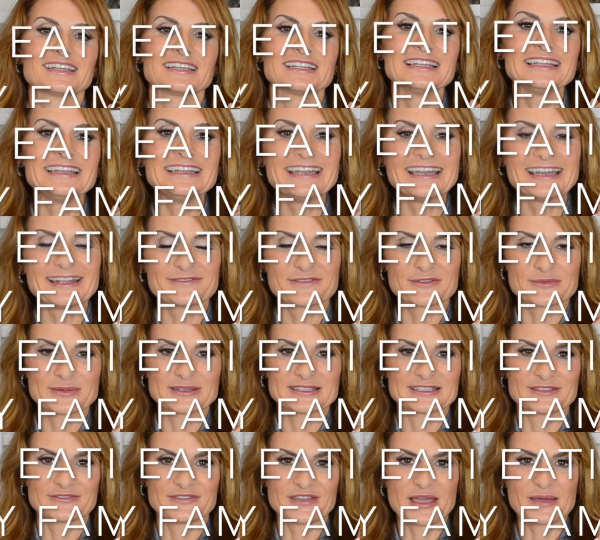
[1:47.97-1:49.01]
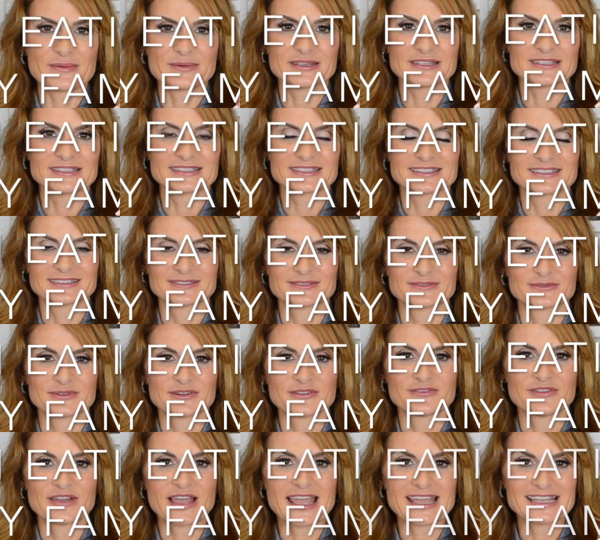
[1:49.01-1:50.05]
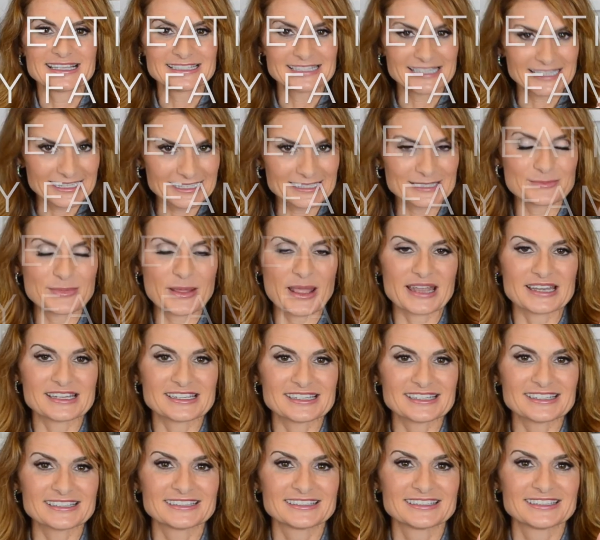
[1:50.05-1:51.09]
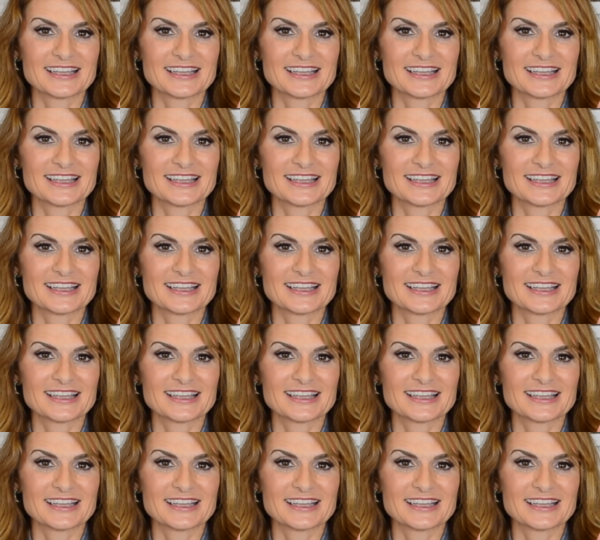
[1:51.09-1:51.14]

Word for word: Clean Eating for Busy Families, revised and expanded.